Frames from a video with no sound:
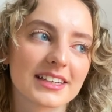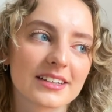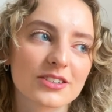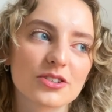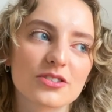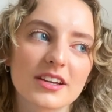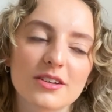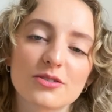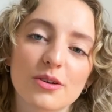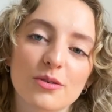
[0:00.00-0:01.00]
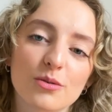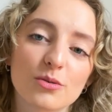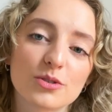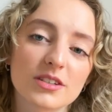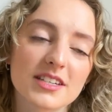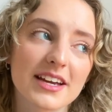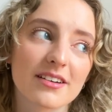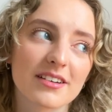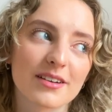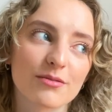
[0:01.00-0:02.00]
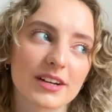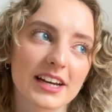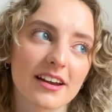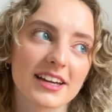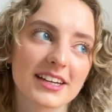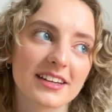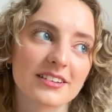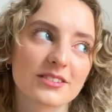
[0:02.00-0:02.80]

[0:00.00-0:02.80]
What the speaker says: And it's just, like, so gorgeous here. And I really like it.